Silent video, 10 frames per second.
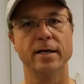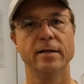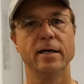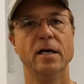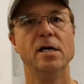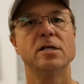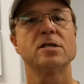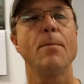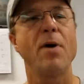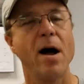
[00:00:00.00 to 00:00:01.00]

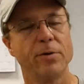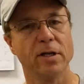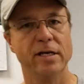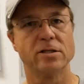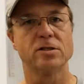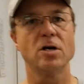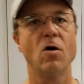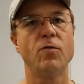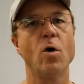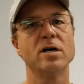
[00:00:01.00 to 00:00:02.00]
subpopulation.
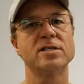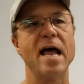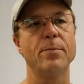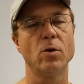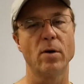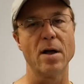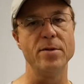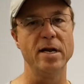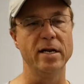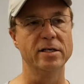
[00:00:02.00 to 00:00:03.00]
So, for example, what I
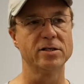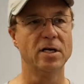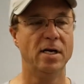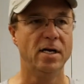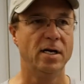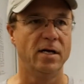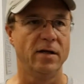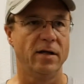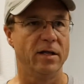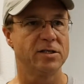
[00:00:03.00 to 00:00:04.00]
mean is
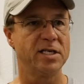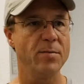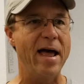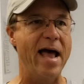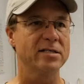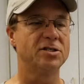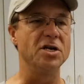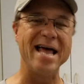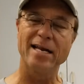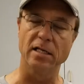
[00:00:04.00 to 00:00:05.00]
the sea bass
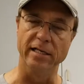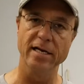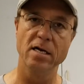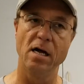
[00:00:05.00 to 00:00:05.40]
genetically,